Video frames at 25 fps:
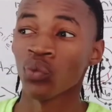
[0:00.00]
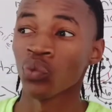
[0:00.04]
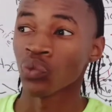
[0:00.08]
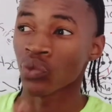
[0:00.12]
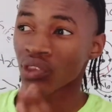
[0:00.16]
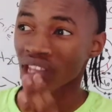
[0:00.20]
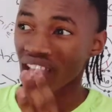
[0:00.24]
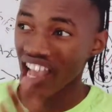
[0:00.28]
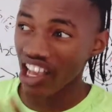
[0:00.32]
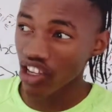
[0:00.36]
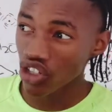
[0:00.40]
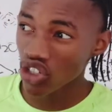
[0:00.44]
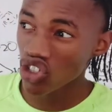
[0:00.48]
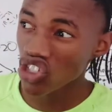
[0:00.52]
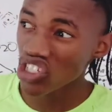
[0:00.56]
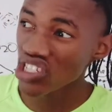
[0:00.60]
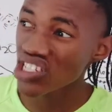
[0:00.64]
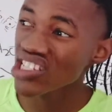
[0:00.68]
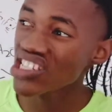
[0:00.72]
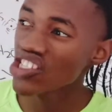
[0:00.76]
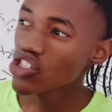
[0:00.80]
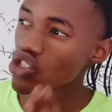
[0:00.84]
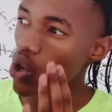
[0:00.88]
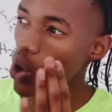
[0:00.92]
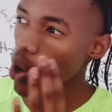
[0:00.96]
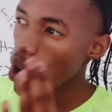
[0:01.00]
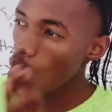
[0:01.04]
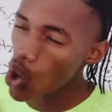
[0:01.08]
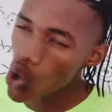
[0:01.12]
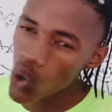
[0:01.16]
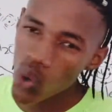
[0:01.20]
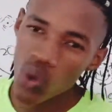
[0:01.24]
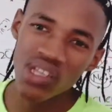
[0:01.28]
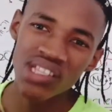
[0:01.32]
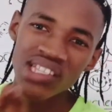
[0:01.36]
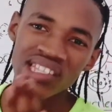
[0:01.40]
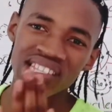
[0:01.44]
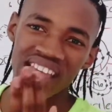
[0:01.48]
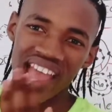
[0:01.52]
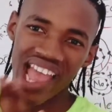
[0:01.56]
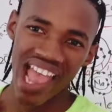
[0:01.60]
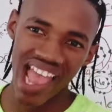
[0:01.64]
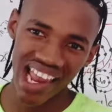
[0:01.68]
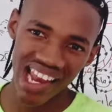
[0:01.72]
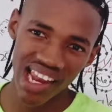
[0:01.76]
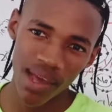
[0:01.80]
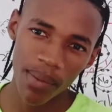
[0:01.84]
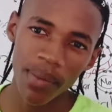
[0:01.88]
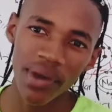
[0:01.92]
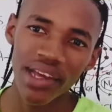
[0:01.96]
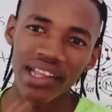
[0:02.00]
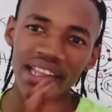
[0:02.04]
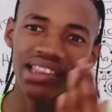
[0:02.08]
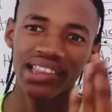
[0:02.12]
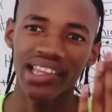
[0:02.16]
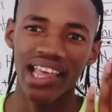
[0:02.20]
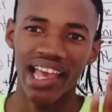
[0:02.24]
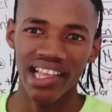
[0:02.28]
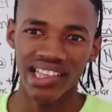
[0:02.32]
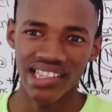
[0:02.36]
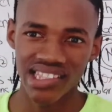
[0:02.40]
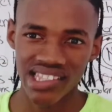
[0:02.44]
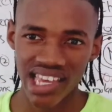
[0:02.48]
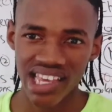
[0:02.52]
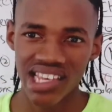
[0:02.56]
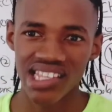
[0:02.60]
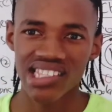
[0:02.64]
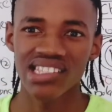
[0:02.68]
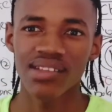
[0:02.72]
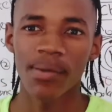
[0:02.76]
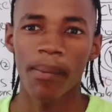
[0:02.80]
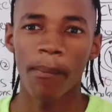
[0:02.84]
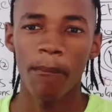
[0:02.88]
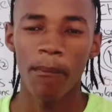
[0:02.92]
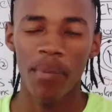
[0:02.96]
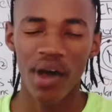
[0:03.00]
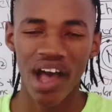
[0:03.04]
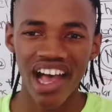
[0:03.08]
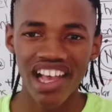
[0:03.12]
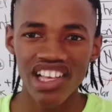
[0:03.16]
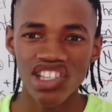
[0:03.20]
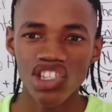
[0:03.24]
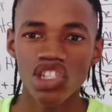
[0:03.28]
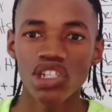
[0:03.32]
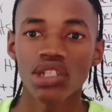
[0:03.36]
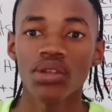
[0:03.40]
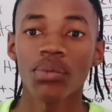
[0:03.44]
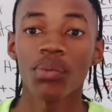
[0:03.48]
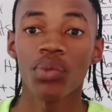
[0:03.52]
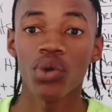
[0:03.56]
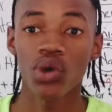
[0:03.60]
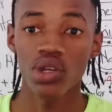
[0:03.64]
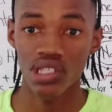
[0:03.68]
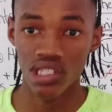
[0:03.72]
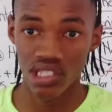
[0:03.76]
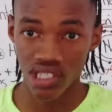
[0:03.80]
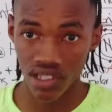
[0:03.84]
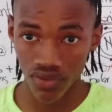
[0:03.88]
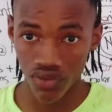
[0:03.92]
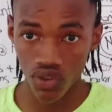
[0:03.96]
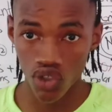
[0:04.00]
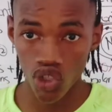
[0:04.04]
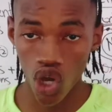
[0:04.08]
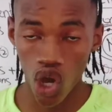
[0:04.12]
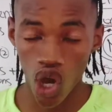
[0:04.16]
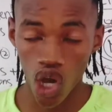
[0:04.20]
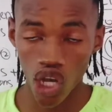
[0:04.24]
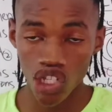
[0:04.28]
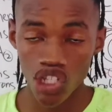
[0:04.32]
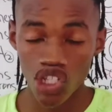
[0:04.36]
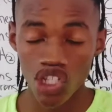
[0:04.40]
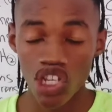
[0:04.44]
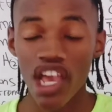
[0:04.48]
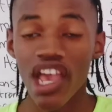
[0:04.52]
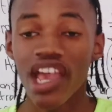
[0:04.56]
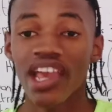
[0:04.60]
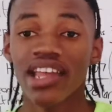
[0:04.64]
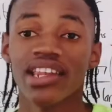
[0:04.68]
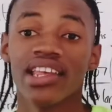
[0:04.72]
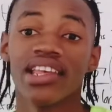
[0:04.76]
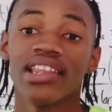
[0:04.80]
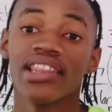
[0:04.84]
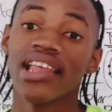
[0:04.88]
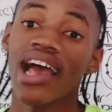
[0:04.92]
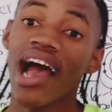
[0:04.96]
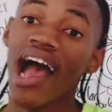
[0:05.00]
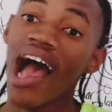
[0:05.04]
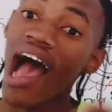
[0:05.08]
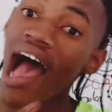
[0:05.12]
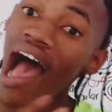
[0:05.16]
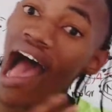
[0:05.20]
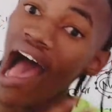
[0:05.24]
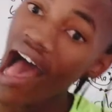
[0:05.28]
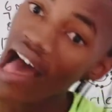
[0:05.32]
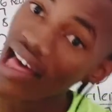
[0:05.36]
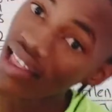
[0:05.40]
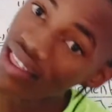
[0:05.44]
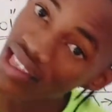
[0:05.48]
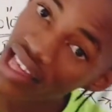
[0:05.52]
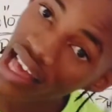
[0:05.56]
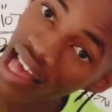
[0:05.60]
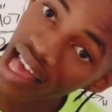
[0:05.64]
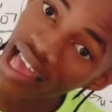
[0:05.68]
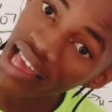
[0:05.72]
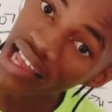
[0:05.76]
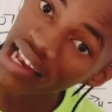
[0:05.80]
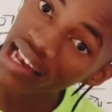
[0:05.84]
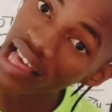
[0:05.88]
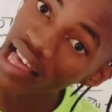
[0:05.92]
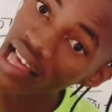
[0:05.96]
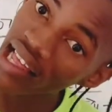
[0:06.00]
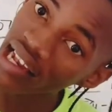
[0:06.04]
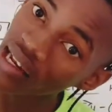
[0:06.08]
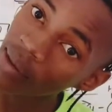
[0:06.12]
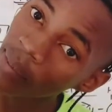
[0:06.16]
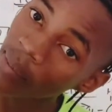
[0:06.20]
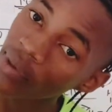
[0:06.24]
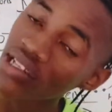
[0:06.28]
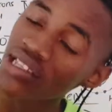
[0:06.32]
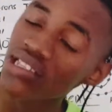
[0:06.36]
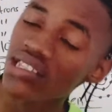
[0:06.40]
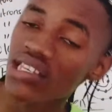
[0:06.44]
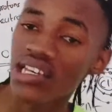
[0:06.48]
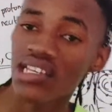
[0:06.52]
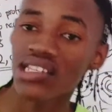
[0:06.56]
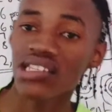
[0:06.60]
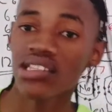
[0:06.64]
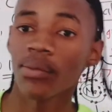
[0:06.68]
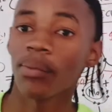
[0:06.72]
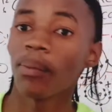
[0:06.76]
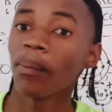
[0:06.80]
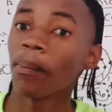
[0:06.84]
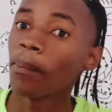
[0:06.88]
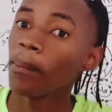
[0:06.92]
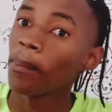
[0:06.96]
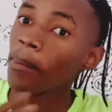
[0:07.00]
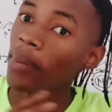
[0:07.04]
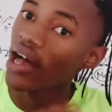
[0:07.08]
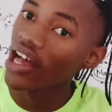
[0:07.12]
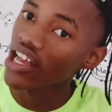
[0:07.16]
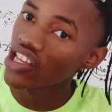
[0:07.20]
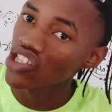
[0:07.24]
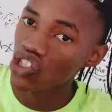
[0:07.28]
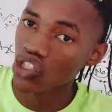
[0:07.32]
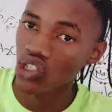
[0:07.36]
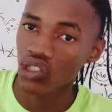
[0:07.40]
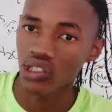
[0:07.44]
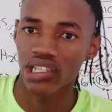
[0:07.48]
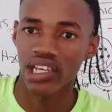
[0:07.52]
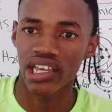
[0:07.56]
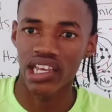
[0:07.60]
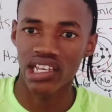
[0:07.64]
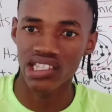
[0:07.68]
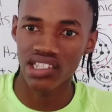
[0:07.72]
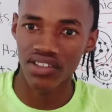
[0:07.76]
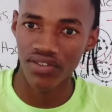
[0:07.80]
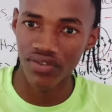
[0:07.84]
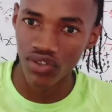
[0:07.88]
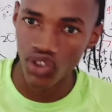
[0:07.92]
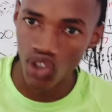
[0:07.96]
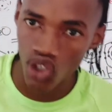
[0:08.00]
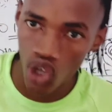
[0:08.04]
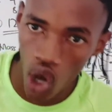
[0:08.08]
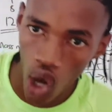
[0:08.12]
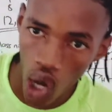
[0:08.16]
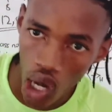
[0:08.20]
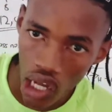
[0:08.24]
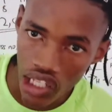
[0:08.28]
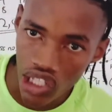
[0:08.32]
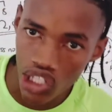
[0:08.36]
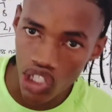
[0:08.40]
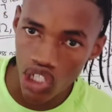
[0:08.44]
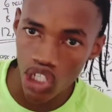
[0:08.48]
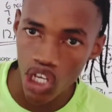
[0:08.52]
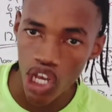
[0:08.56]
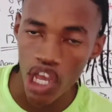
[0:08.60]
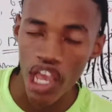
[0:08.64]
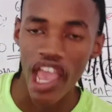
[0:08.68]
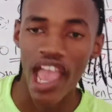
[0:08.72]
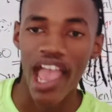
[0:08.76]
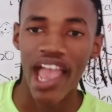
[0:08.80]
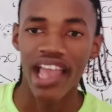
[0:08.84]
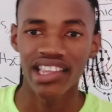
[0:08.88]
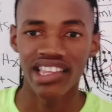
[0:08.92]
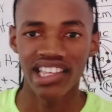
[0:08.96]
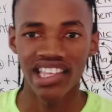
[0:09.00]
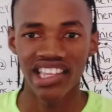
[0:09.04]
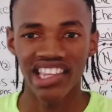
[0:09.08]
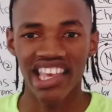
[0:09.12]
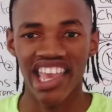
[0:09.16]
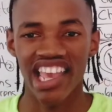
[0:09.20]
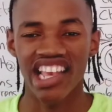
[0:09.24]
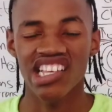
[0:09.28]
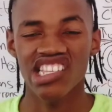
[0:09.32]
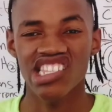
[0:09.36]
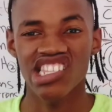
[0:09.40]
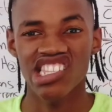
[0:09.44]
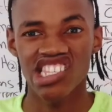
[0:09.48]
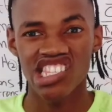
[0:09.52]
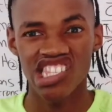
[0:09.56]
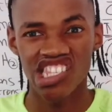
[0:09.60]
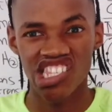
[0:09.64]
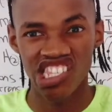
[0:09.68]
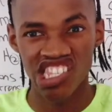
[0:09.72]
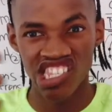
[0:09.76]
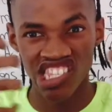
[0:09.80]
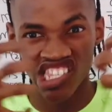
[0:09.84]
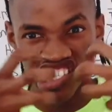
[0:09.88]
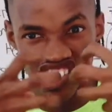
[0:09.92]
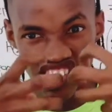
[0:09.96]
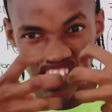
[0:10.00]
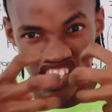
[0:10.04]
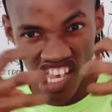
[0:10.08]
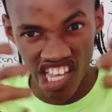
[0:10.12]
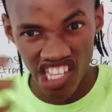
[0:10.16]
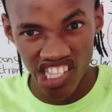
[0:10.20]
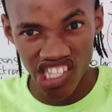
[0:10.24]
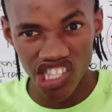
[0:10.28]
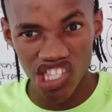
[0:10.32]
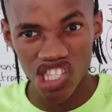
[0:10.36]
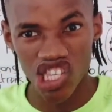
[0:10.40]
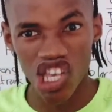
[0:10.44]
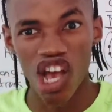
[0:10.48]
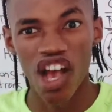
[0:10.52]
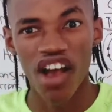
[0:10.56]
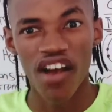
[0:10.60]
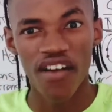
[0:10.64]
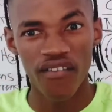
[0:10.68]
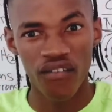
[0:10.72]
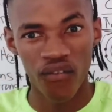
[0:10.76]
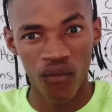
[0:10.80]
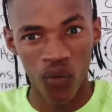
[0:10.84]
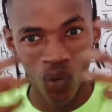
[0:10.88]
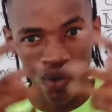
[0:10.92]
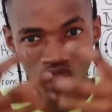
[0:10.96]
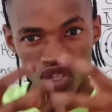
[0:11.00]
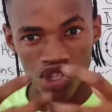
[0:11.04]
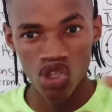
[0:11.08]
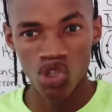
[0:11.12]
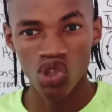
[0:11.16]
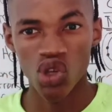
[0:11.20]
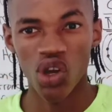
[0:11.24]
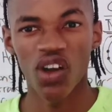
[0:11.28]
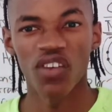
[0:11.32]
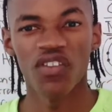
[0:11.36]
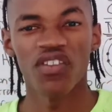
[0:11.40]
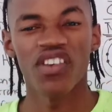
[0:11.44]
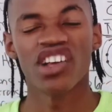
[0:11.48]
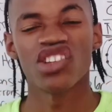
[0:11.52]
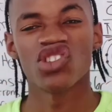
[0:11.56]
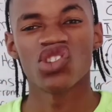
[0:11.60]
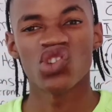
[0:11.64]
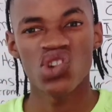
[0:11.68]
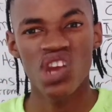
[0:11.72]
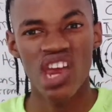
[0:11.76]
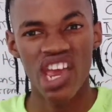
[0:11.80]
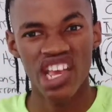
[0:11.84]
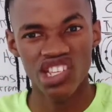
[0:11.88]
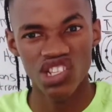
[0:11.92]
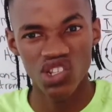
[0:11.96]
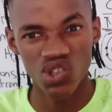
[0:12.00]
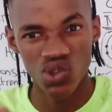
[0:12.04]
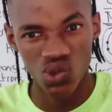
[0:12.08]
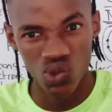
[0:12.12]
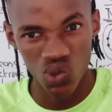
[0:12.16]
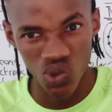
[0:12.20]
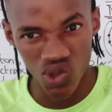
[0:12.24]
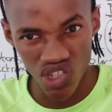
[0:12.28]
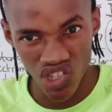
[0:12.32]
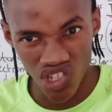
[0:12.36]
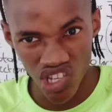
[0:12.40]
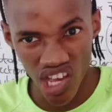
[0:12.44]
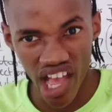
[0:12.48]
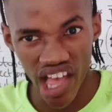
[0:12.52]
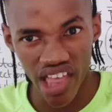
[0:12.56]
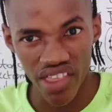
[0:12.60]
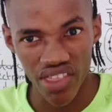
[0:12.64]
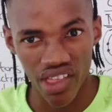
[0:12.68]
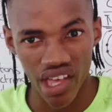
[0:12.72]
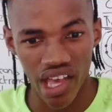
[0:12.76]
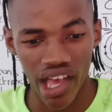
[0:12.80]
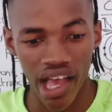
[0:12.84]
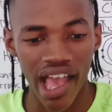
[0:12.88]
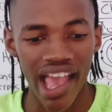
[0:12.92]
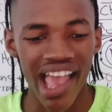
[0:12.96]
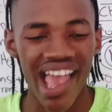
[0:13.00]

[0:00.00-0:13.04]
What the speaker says: hydrogen is always the element that takes the partial positive charge, then the other element takes the partial negative charge, and then they exert forces of attraction to each other.